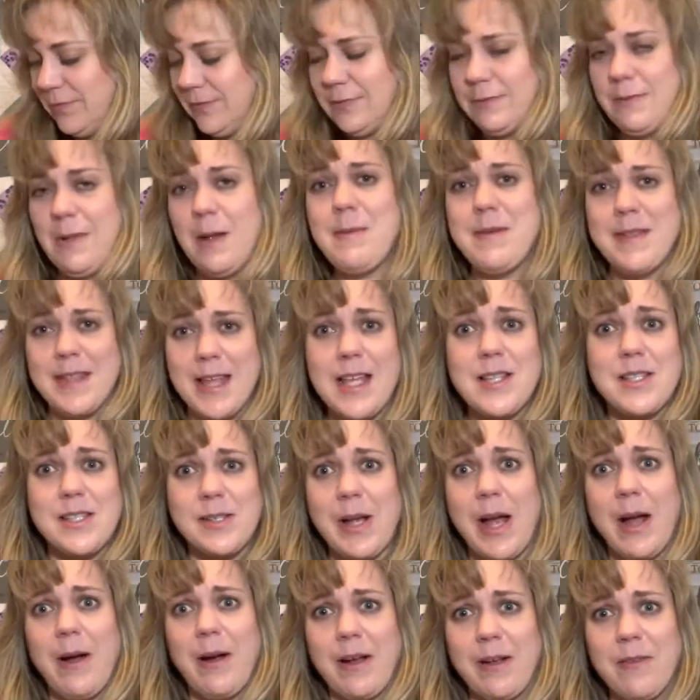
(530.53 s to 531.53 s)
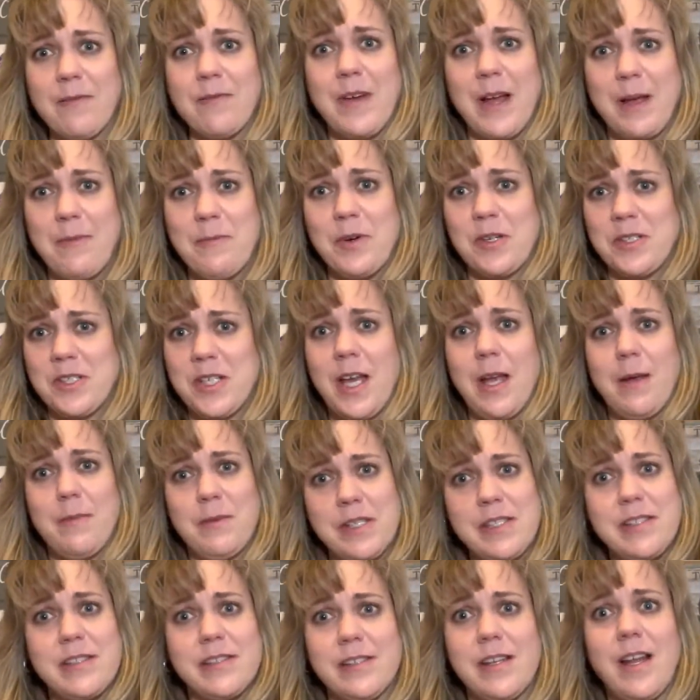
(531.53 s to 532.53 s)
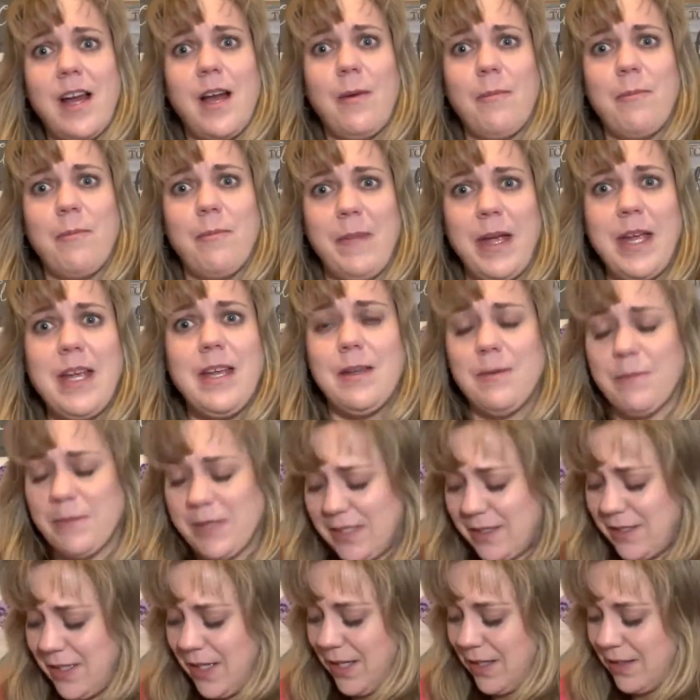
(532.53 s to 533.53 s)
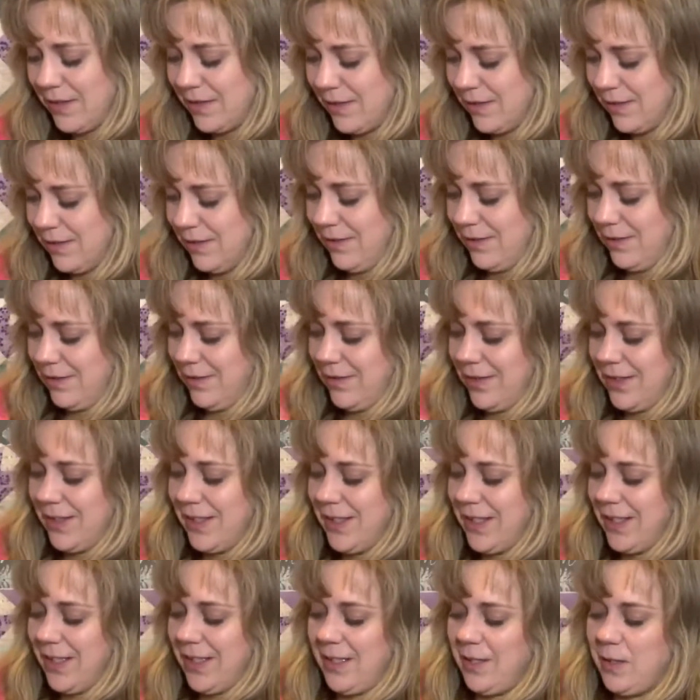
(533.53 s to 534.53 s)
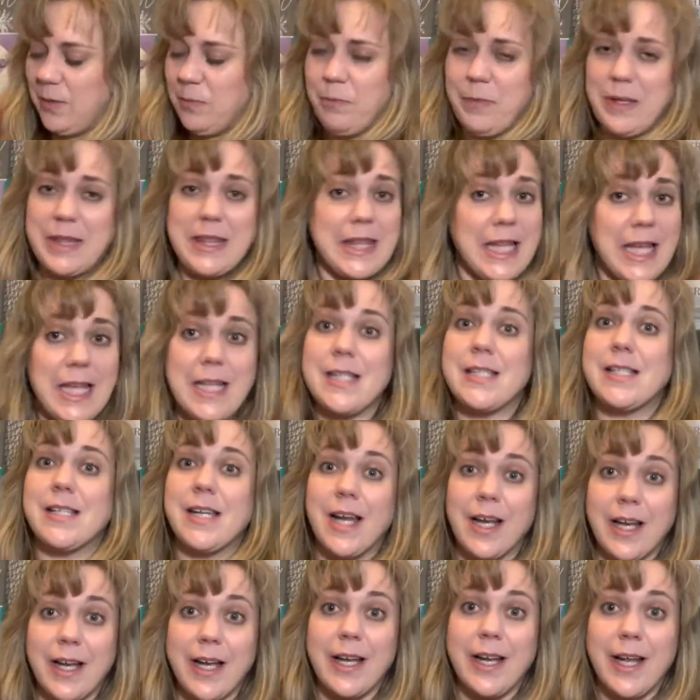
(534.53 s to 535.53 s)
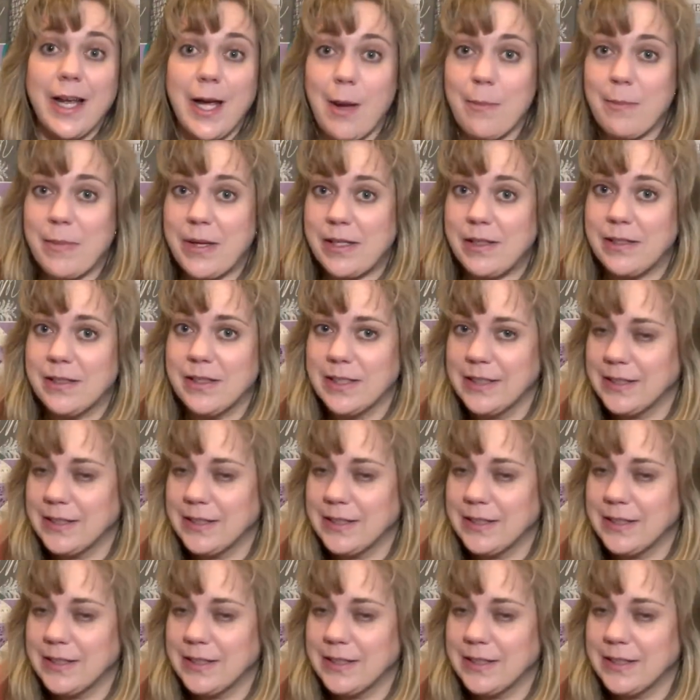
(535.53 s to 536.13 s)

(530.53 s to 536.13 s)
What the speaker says: Maybe that's how I can find more time, is not making mistakes. But that's not gonna happen.